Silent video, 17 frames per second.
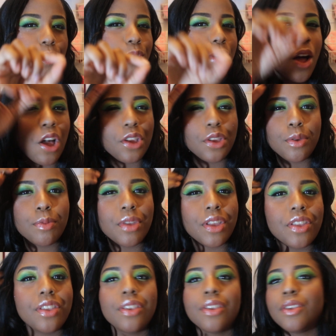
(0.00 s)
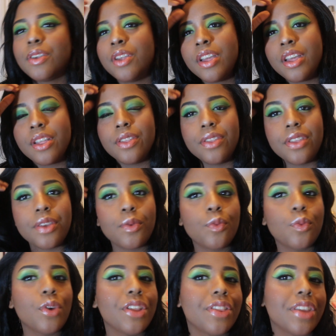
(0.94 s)
volume
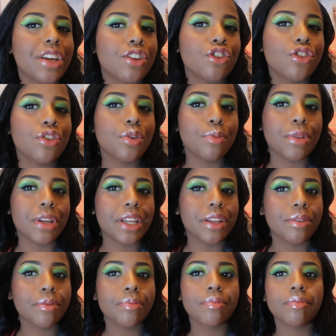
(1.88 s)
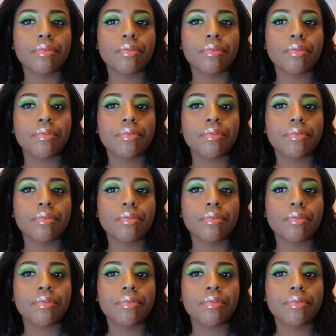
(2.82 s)
than what they should be.